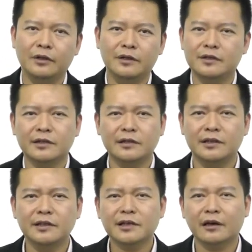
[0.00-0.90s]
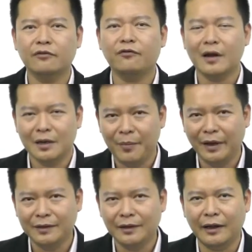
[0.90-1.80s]
see, these are the
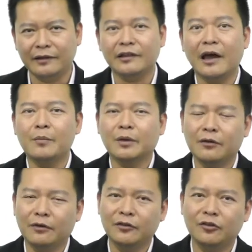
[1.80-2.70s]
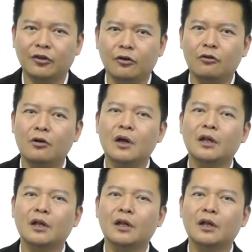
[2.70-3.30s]
fundamental, like time given to you,